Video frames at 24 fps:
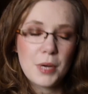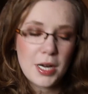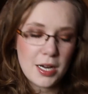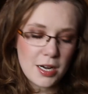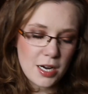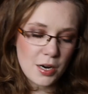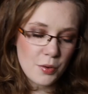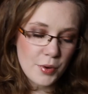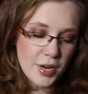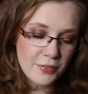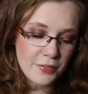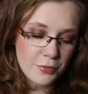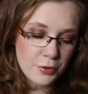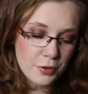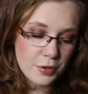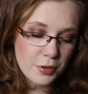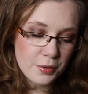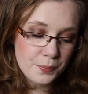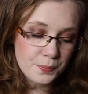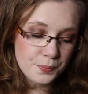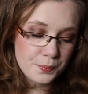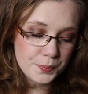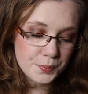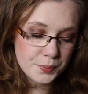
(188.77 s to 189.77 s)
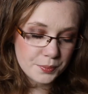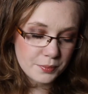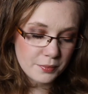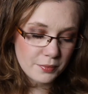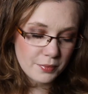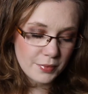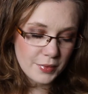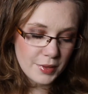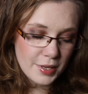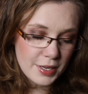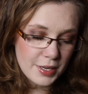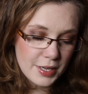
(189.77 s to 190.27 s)
However,
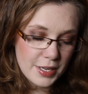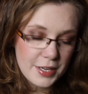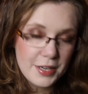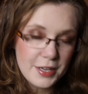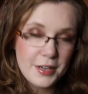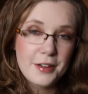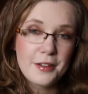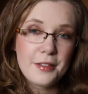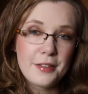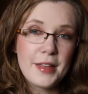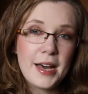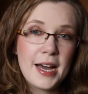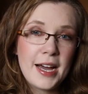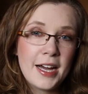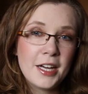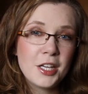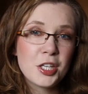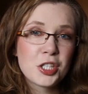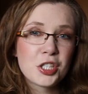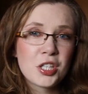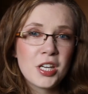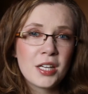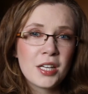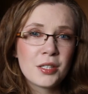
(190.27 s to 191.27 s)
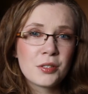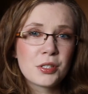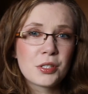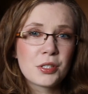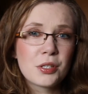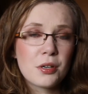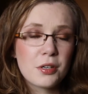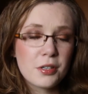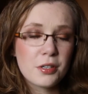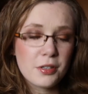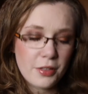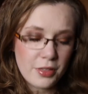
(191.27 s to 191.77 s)
the eyeshadows
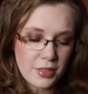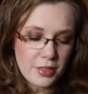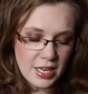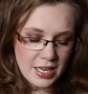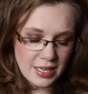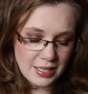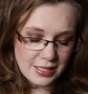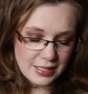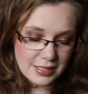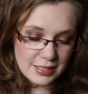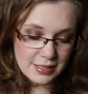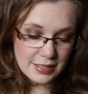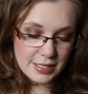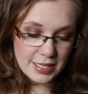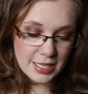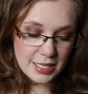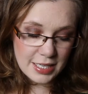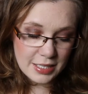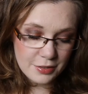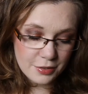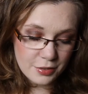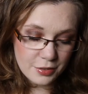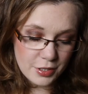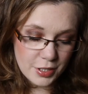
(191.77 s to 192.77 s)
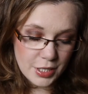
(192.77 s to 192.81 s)
are things that